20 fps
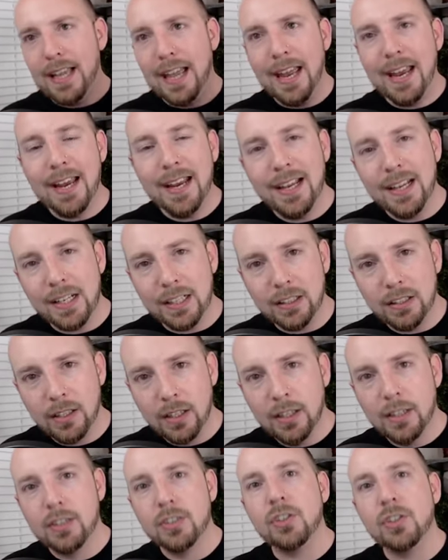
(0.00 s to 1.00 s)
And
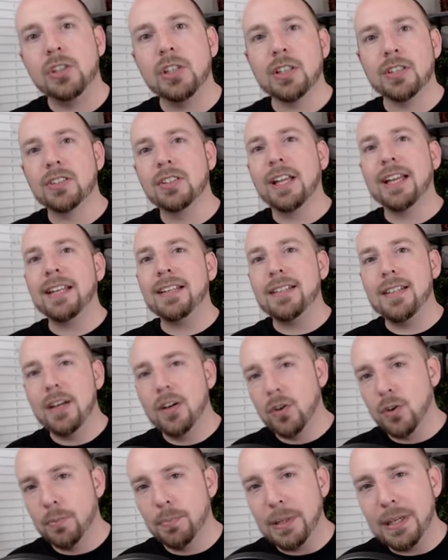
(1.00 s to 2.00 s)
just like
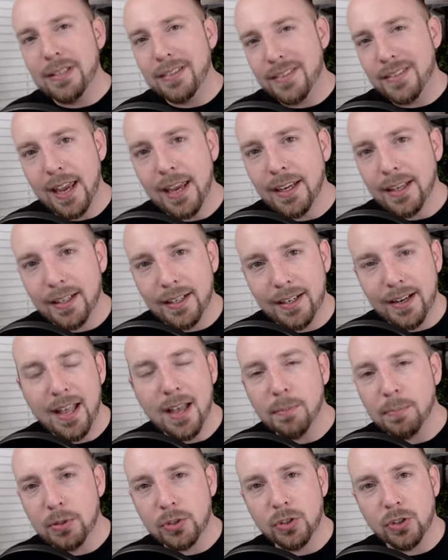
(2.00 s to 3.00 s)
Daryl being taken in
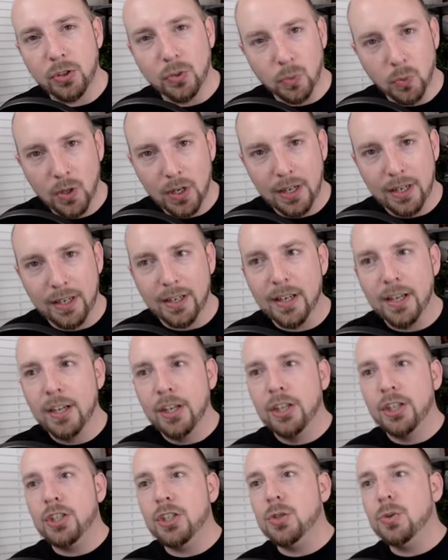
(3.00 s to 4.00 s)
episode one,
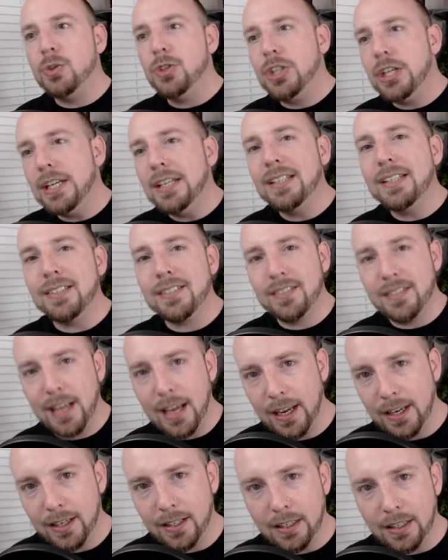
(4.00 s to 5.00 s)
Eugene is
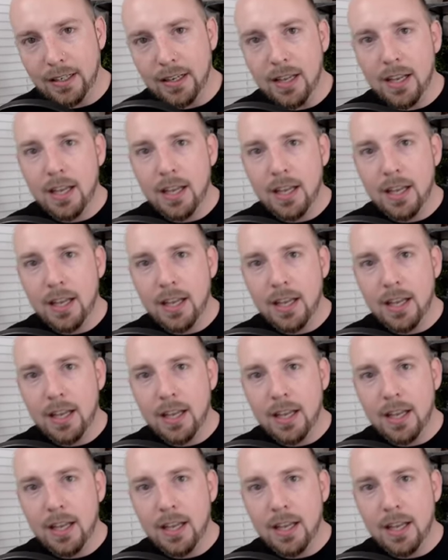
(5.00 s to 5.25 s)
taken.